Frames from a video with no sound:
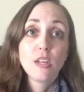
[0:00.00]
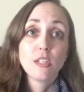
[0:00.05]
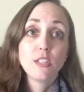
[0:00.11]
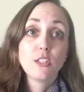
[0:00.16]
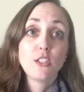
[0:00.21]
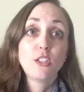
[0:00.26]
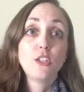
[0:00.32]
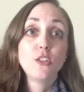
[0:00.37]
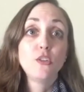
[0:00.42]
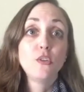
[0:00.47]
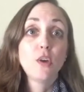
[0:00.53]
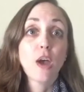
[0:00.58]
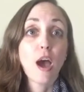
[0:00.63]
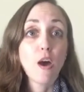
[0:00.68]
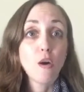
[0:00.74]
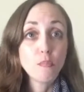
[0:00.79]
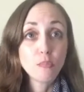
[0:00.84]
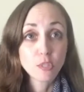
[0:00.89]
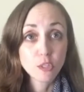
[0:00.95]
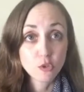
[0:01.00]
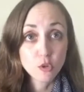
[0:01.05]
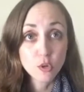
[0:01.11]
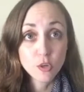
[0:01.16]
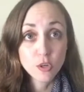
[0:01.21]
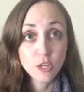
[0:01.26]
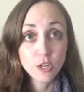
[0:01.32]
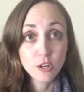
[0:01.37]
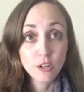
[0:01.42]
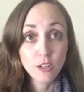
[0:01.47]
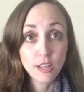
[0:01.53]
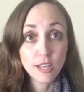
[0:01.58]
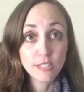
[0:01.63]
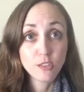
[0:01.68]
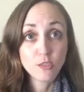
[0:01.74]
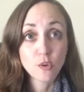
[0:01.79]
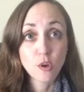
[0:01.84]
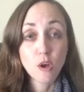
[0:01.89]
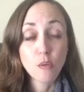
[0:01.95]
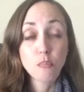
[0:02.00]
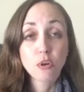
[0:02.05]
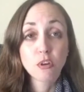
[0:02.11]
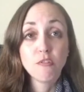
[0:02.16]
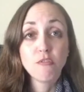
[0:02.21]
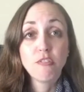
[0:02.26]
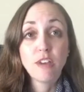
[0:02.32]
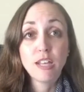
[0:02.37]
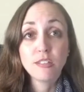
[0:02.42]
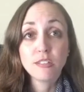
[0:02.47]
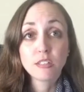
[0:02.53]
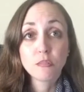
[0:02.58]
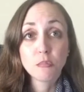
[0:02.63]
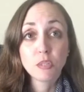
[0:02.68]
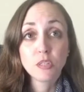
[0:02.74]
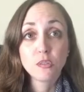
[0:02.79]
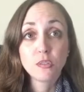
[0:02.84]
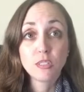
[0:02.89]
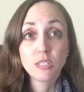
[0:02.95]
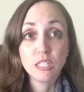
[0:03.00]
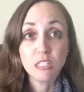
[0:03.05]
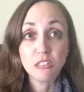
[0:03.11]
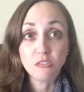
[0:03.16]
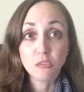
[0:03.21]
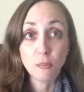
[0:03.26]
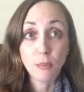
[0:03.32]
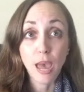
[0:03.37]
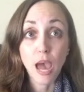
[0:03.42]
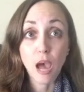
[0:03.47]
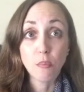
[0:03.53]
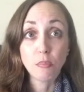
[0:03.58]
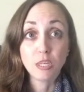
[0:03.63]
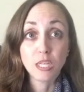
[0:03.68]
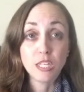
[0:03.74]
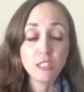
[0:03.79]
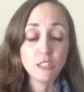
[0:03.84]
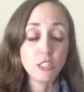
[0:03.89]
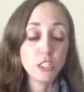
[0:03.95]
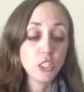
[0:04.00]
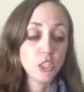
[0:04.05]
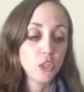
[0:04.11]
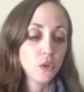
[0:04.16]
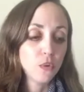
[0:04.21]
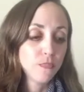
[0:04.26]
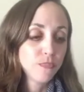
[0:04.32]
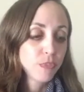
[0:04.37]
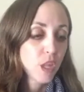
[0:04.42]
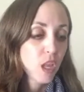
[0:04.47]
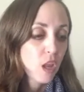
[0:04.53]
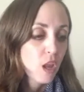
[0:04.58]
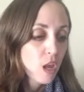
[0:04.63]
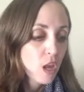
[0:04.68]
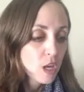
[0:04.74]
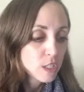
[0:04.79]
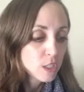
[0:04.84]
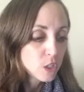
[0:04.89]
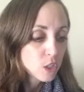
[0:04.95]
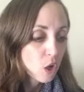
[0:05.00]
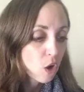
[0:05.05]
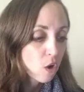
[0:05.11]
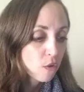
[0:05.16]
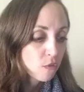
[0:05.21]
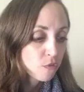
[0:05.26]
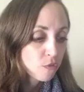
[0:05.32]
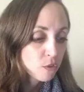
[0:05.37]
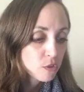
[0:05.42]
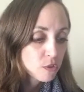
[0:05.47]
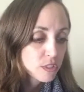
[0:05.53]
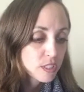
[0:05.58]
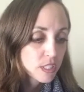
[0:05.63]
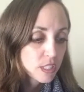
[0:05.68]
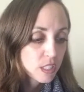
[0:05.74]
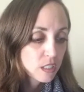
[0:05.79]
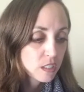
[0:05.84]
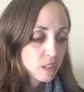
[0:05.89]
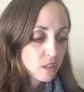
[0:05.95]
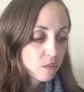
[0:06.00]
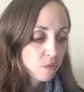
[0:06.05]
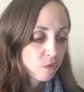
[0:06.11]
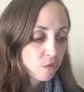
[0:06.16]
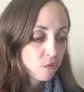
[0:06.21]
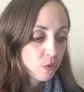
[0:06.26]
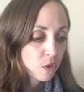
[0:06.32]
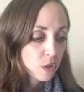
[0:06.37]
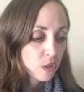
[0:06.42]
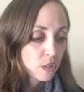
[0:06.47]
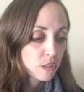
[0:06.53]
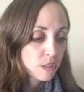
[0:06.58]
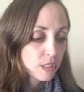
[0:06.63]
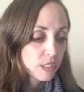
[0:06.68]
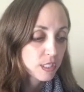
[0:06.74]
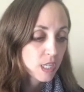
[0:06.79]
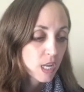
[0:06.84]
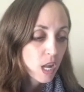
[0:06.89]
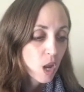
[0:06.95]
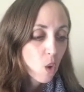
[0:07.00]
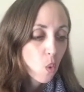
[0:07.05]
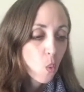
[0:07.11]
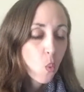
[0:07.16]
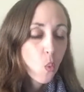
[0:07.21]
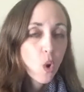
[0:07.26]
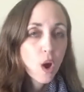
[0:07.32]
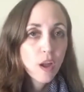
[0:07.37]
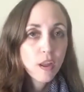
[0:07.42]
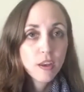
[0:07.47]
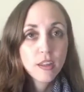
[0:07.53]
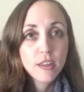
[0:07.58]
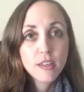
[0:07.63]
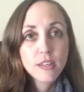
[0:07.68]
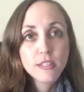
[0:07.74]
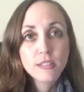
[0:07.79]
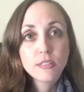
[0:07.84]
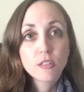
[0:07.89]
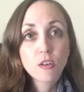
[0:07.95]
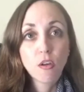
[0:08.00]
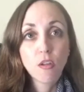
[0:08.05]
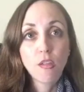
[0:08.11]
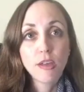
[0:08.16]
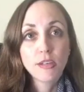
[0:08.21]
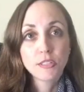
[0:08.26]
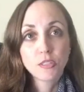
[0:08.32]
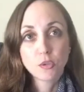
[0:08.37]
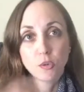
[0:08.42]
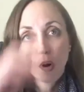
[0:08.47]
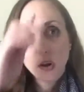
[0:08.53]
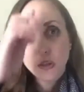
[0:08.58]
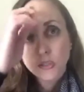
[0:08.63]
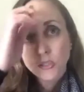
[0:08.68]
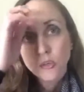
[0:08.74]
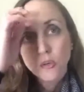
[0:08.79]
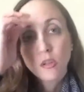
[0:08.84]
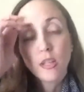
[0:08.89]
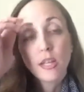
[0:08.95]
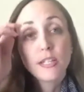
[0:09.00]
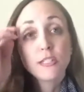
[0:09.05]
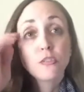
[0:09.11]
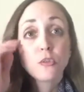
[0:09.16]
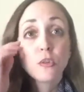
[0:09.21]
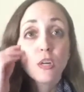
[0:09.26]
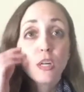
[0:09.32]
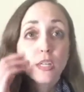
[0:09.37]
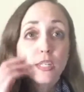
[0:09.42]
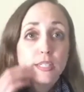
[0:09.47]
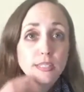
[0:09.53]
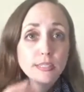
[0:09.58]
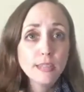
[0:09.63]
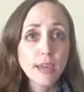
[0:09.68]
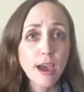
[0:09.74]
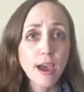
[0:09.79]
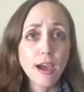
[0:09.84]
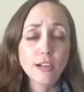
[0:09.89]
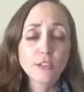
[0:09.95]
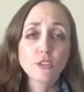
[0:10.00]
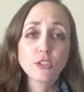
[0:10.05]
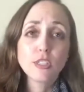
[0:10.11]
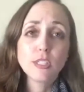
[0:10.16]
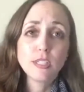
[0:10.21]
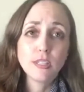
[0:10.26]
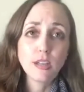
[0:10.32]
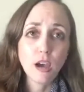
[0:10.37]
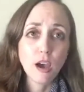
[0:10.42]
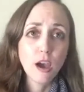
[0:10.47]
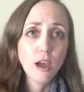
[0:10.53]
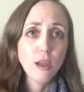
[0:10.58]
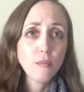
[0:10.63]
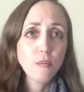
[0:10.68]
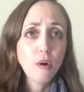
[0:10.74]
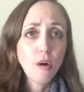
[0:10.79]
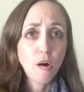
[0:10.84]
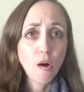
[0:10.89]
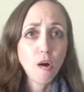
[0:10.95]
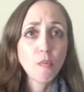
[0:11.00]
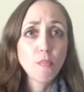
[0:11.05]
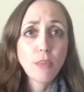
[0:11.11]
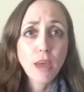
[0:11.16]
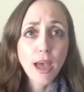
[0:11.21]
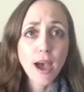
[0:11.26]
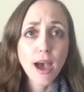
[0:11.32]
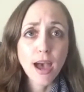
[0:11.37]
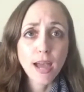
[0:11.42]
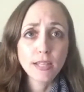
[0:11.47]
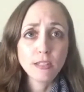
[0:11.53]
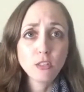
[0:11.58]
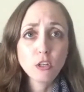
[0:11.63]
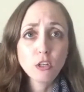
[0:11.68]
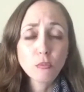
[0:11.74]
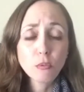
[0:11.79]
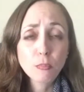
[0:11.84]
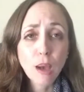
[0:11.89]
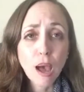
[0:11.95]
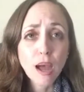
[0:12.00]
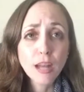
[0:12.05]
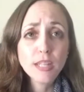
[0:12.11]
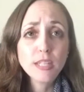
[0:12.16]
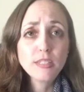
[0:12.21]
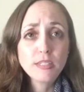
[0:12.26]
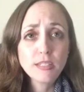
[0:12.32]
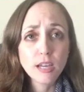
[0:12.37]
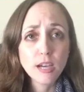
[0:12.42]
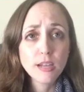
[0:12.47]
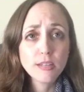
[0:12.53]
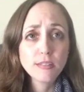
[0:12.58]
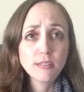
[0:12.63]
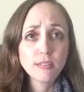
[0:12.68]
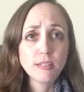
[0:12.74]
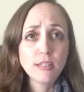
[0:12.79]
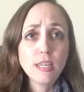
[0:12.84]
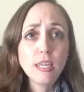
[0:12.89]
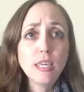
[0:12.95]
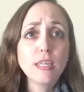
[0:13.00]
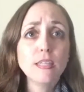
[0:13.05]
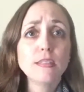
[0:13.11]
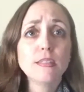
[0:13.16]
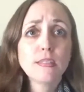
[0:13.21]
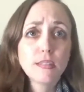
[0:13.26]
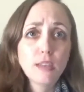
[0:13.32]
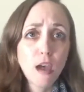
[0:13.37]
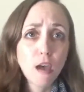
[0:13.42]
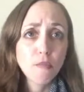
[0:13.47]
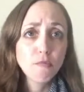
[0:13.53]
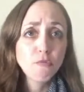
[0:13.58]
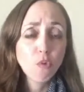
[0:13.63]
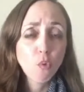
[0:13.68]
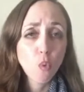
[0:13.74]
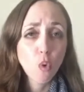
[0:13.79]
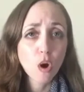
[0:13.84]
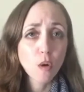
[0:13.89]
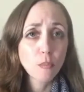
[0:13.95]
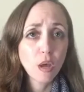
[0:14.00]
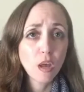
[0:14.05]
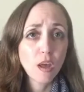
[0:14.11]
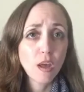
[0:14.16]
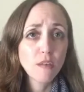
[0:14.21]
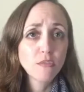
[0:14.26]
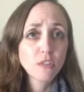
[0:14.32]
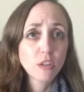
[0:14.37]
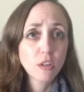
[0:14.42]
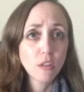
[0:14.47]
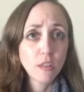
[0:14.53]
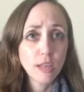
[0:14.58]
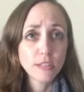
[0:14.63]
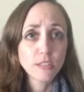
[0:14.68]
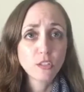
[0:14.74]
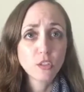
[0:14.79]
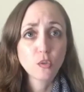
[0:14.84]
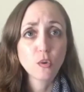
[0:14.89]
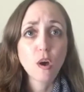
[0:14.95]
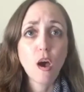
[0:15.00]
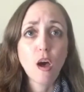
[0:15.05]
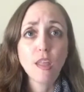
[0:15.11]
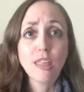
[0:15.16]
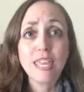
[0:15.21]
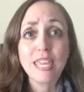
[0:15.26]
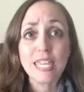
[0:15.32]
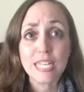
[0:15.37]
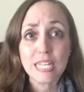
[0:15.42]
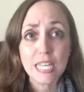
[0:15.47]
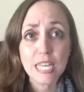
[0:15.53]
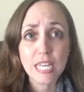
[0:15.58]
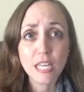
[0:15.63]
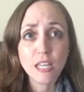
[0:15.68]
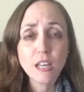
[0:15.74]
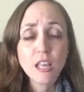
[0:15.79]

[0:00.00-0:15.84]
to help control your cholesterol and prevent some of those things from happening to you. So first things first, what is cholesterol? So cholesterol is actually not all bad. Your body does need some form of cholesterol in it.